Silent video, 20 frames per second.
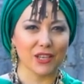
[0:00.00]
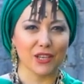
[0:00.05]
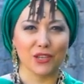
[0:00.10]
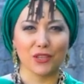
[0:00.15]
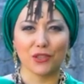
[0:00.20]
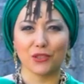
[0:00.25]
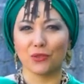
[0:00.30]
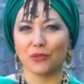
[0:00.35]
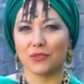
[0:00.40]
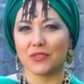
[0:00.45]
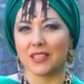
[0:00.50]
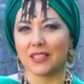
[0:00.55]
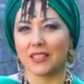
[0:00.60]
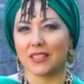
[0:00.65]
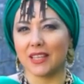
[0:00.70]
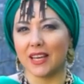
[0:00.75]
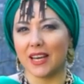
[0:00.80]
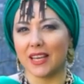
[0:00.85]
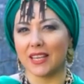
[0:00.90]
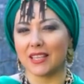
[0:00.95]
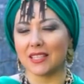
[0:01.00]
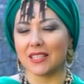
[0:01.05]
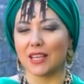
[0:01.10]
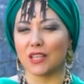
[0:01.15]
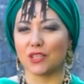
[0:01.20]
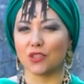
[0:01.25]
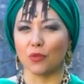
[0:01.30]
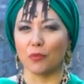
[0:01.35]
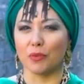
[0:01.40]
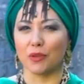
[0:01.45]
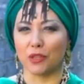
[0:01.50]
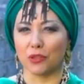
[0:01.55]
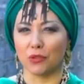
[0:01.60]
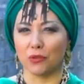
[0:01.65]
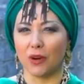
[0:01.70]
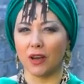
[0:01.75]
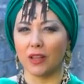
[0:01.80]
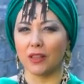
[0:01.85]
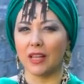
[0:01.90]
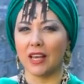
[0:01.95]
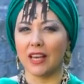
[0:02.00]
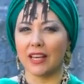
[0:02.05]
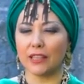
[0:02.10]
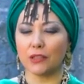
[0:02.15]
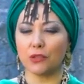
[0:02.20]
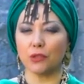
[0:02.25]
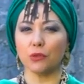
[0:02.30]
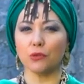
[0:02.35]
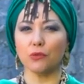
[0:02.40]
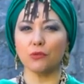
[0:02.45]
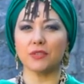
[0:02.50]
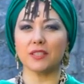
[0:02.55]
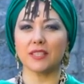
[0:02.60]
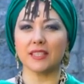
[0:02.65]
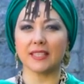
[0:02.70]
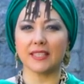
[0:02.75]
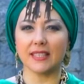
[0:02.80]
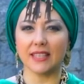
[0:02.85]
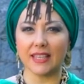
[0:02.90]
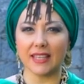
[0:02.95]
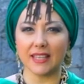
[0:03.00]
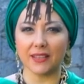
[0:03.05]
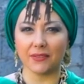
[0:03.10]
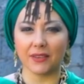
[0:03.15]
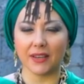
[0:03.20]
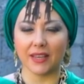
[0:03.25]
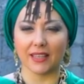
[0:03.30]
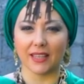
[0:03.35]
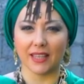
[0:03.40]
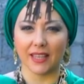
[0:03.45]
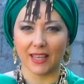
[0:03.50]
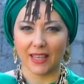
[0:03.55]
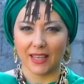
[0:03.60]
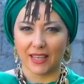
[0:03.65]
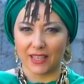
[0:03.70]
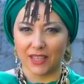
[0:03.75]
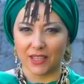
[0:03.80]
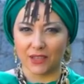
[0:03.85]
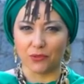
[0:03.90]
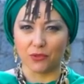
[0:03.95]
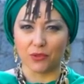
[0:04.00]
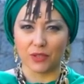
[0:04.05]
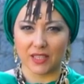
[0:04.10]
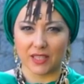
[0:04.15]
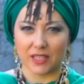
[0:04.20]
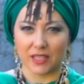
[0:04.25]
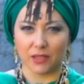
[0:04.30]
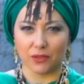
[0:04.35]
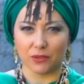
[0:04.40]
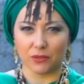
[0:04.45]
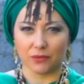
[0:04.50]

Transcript: just know that there is a special ritual that enhances its power.